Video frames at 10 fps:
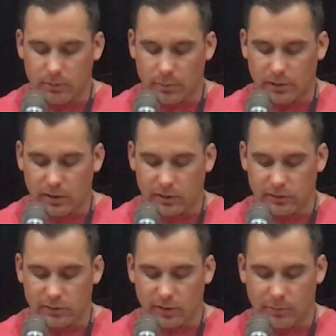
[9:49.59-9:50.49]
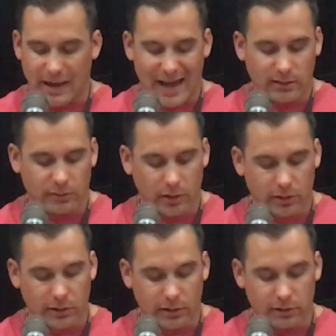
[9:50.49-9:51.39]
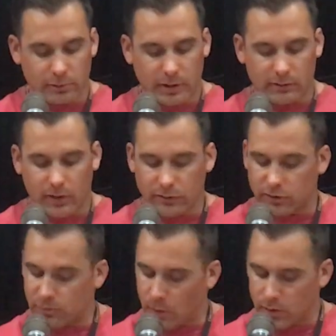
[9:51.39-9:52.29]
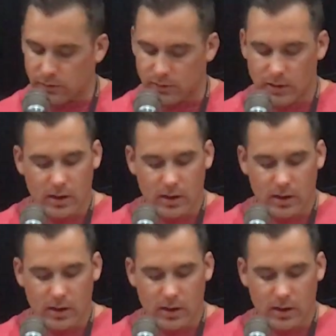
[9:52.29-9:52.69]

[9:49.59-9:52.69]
but because of my active younger years and being involved in sports,